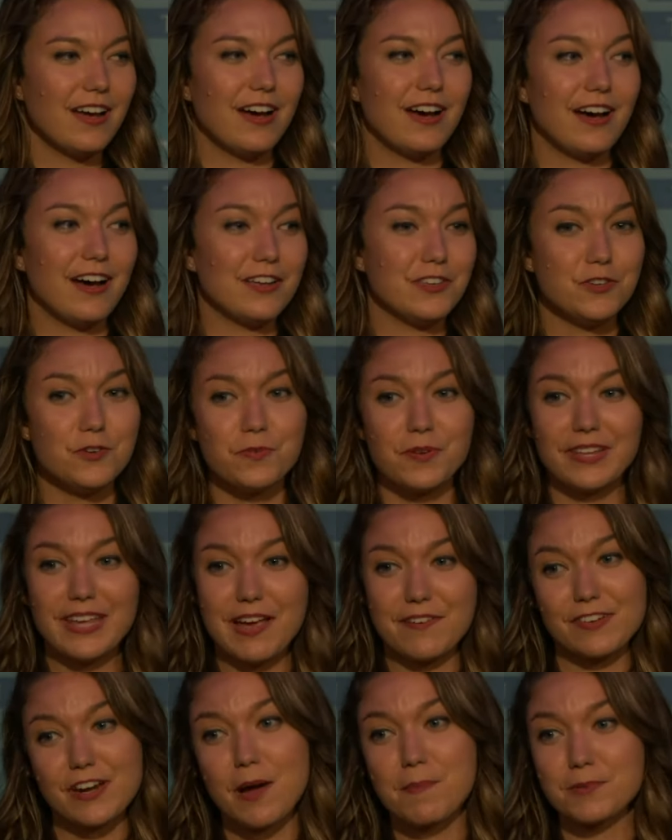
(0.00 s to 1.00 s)
Uh, you really
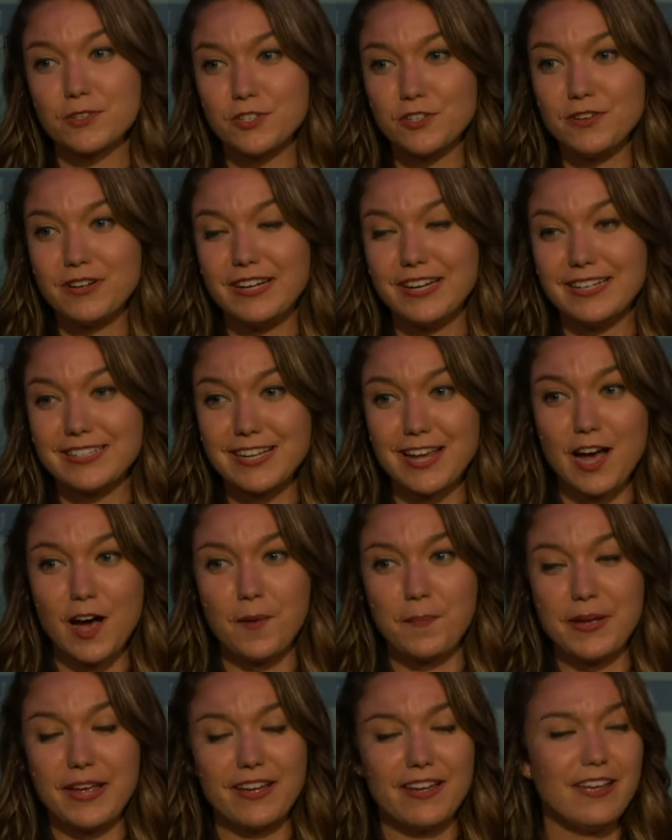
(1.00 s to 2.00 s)
have an opportunity to
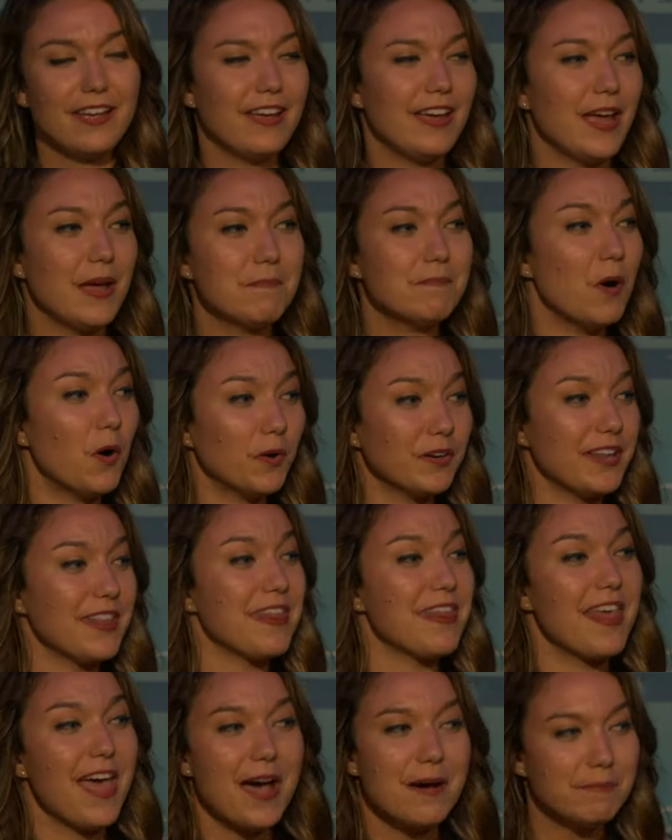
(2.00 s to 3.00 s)
help
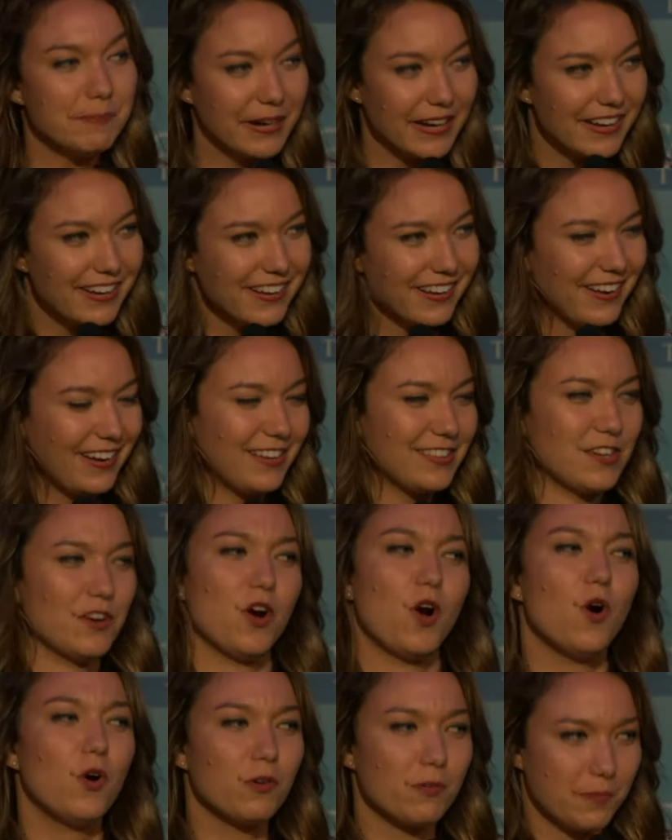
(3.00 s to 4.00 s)
embolden them in
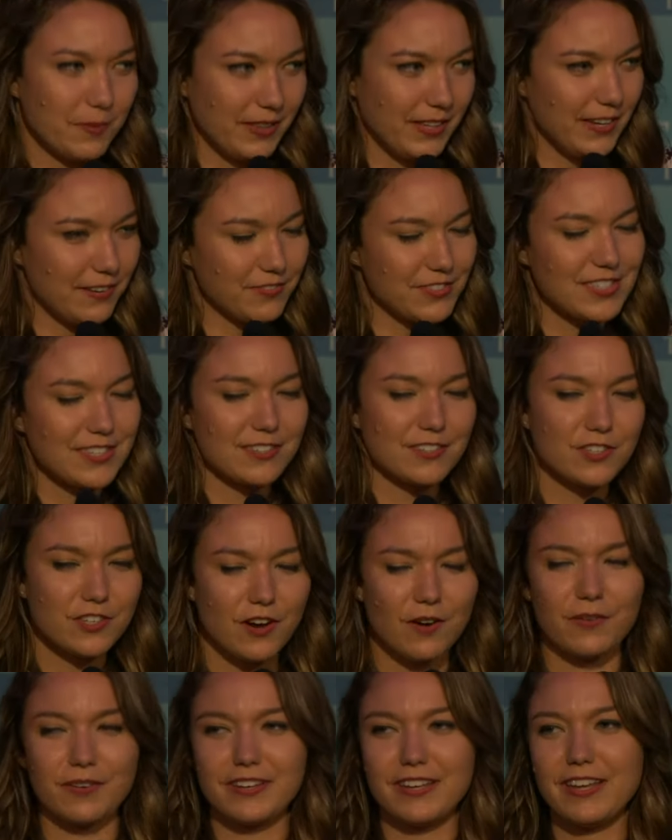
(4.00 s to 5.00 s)
their own beliefs.
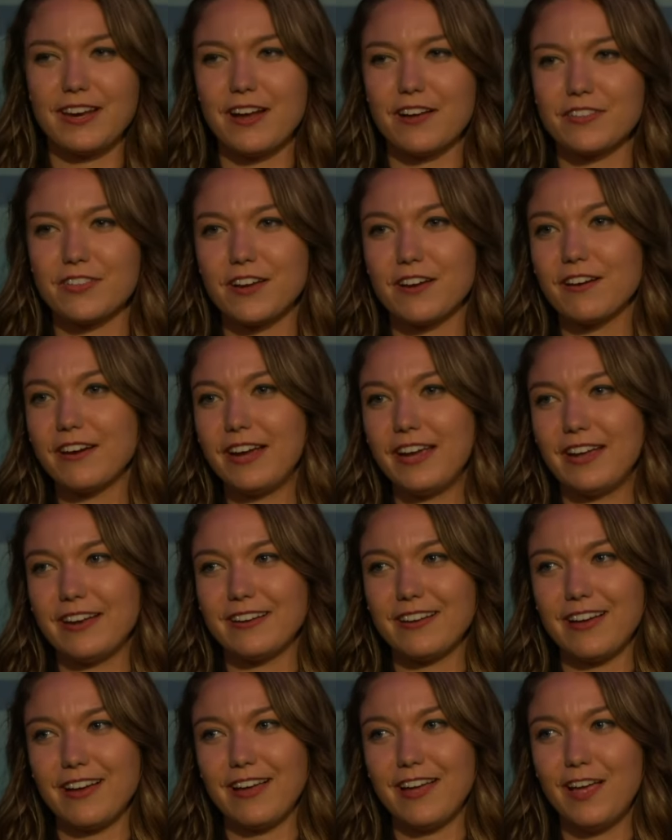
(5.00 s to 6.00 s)
So get out there
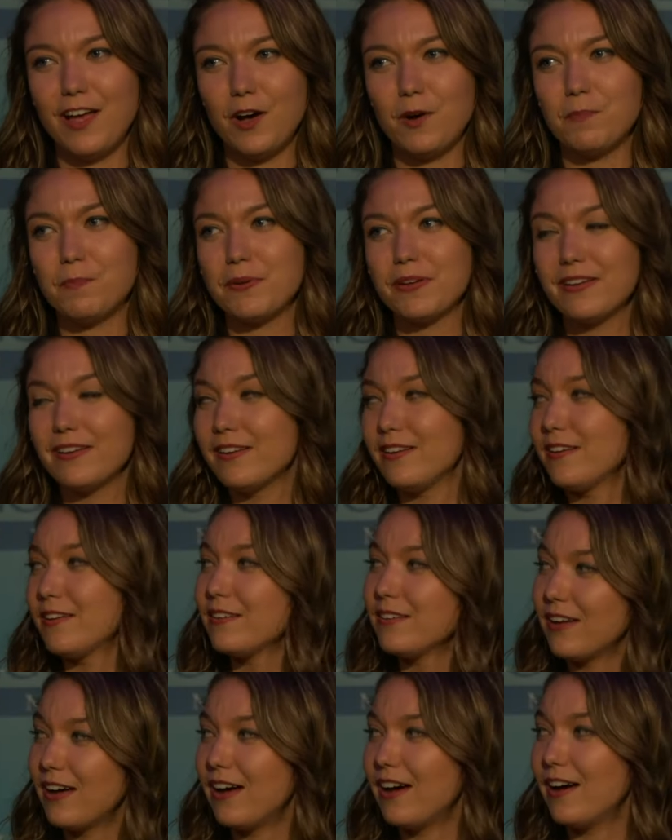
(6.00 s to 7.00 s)
and uh, help
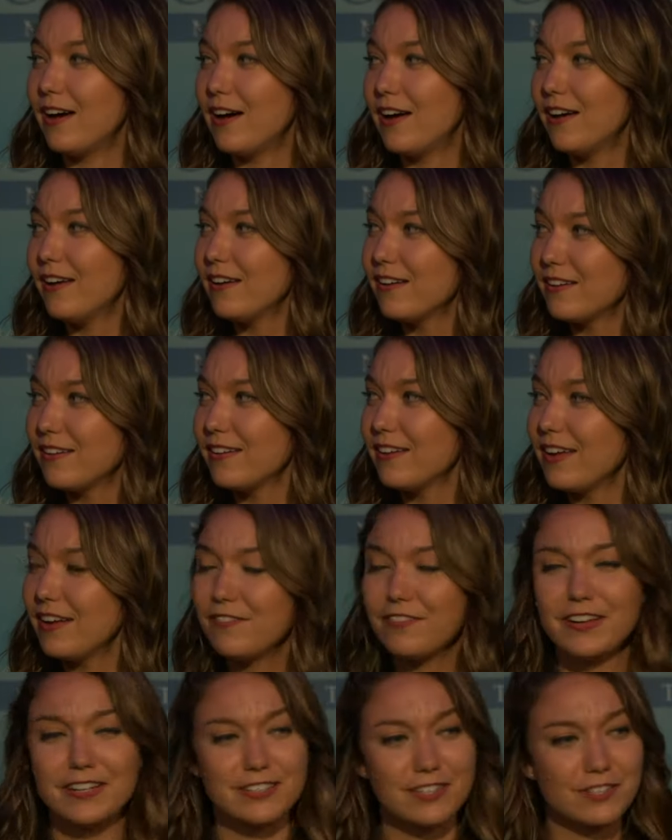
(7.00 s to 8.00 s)
uh,
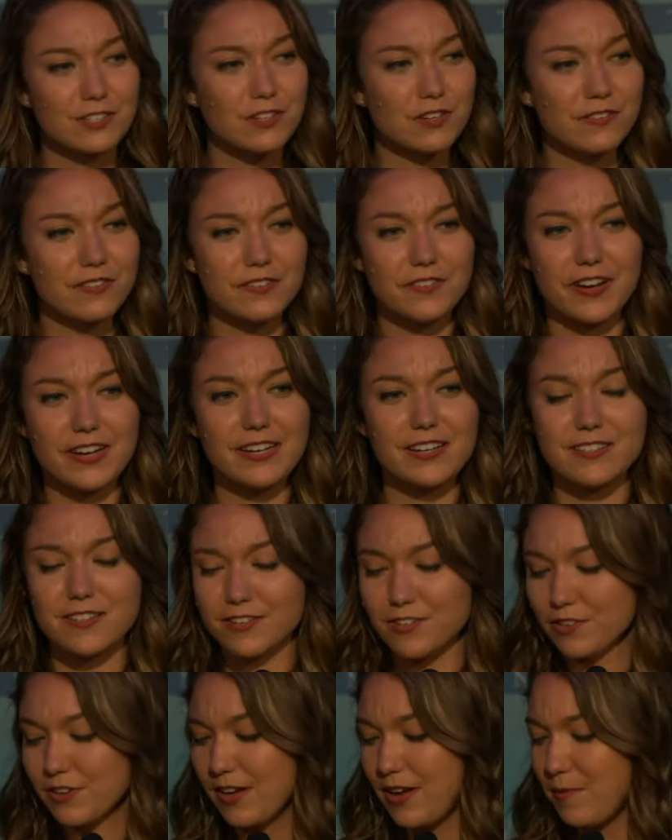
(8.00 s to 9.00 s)
advance conservative ideas on
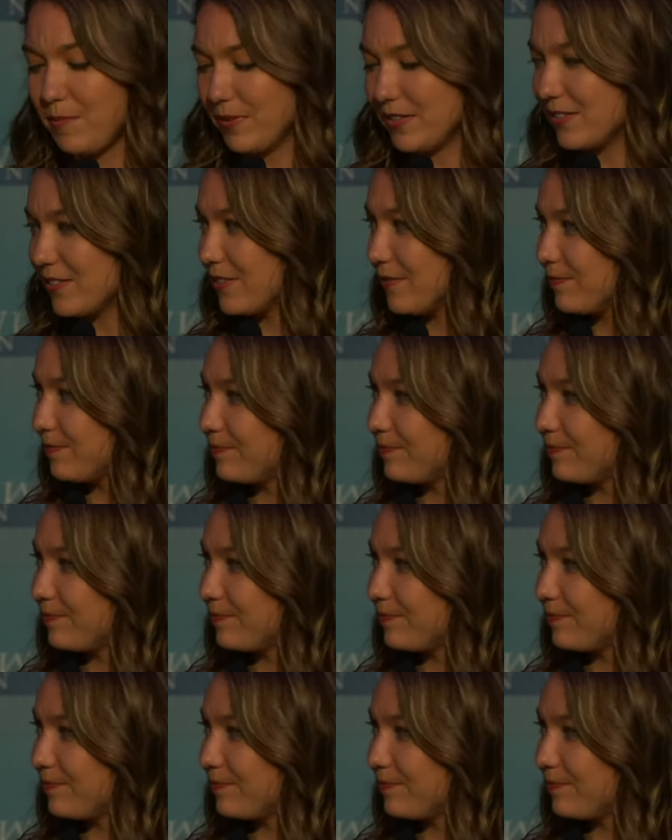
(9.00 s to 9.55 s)
your campus.